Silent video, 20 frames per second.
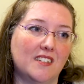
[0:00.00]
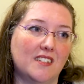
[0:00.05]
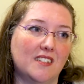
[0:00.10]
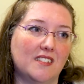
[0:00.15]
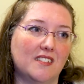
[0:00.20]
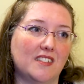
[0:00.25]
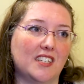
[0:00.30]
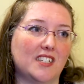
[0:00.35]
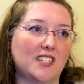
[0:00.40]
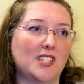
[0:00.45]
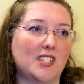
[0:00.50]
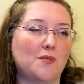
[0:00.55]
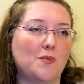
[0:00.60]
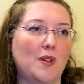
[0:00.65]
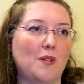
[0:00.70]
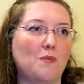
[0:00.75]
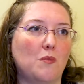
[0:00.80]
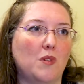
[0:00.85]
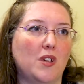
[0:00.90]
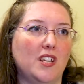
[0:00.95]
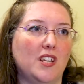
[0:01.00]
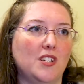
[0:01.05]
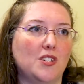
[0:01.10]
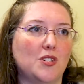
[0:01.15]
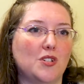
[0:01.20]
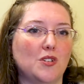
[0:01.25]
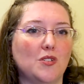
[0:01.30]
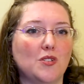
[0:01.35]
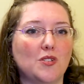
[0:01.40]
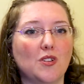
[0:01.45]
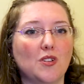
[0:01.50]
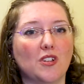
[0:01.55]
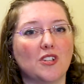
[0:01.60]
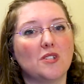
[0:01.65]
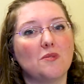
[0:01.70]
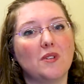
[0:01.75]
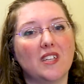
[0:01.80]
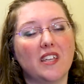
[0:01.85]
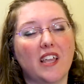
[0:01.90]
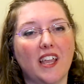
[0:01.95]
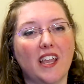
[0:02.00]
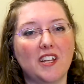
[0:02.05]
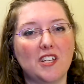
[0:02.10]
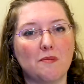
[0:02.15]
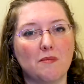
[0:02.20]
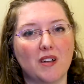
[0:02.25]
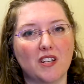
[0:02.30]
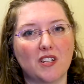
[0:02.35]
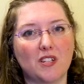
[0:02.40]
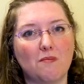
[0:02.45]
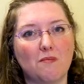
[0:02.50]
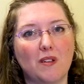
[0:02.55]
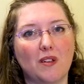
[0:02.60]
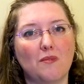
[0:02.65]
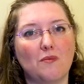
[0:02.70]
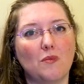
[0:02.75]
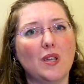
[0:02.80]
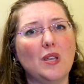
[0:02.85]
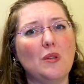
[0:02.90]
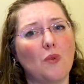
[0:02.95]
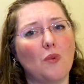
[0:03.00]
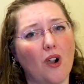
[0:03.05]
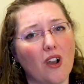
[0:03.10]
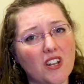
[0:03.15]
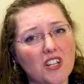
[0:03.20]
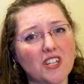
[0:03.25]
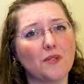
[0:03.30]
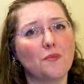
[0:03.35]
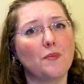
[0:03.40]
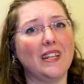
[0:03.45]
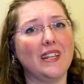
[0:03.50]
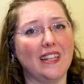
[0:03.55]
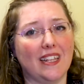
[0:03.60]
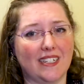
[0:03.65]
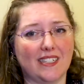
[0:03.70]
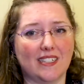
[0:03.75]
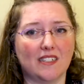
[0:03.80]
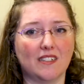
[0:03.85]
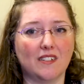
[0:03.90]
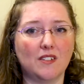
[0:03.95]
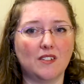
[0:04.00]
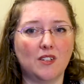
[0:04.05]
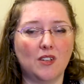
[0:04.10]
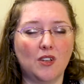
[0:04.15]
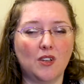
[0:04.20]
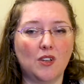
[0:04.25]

This is when we choose not to engage much, but we watch and we listen.